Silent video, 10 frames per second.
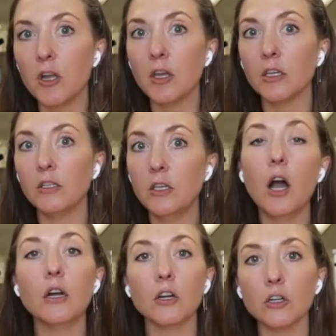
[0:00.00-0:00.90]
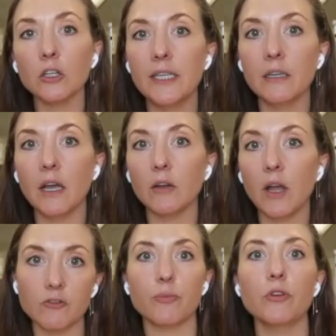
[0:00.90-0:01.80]
young, early
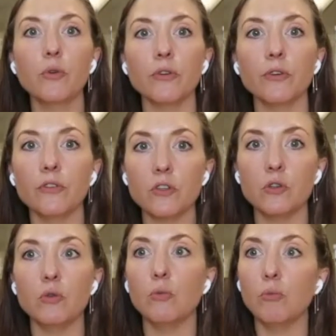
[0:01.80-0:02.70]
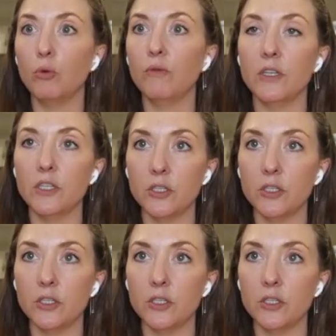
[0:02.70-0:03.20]
entrepreneurs to move into.